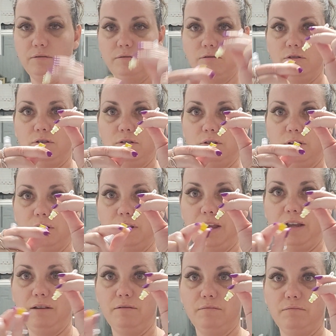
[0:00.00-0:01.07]
just
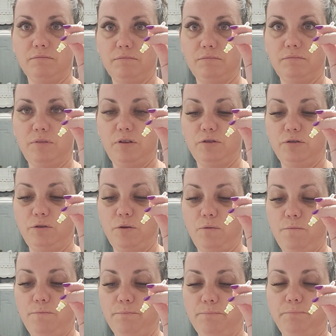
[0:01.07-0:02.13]
like so,
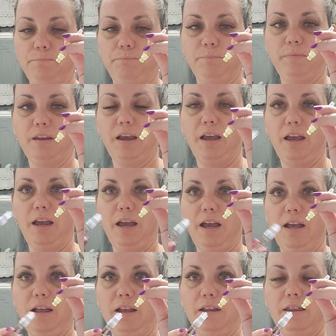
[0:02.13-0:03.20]

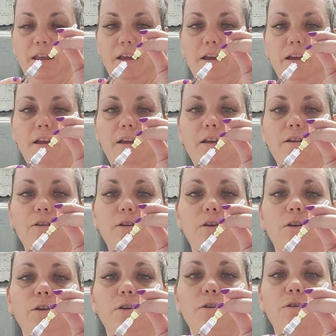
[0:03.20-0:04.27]
and then
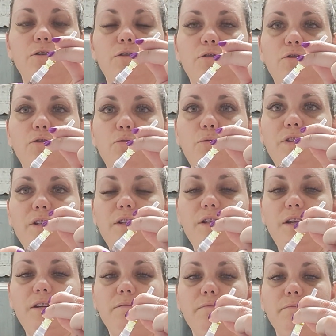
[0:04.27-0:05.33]
twist
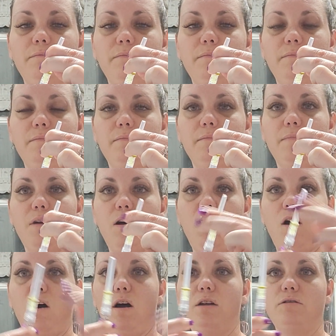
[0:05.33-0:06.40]
it
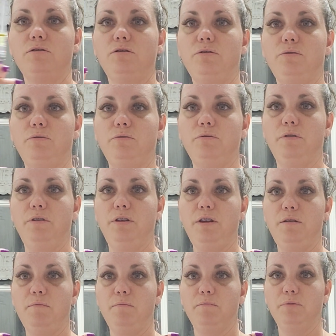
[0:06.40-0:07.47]
onto
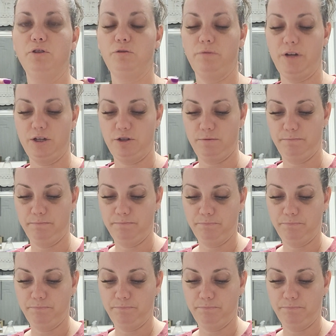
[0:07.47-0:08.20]
the syringe.